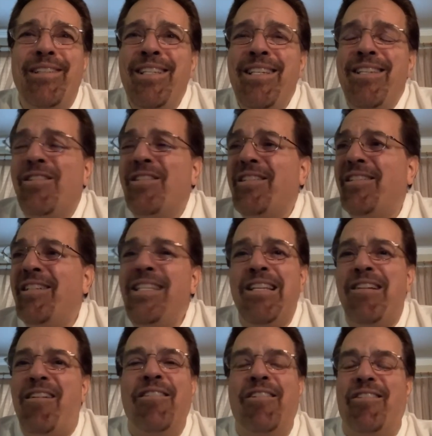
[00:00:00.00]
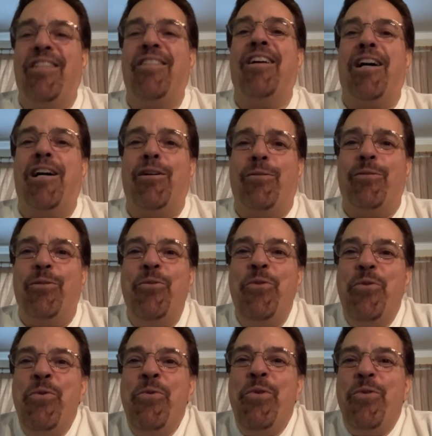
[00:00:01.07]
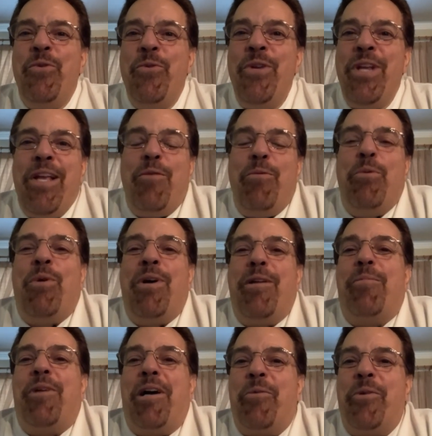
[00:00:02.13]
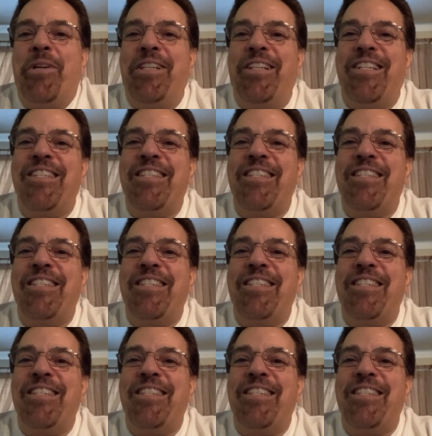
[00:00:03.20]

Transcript: this is, this is an ugly doll. Who, who the hell would want to buy one of these?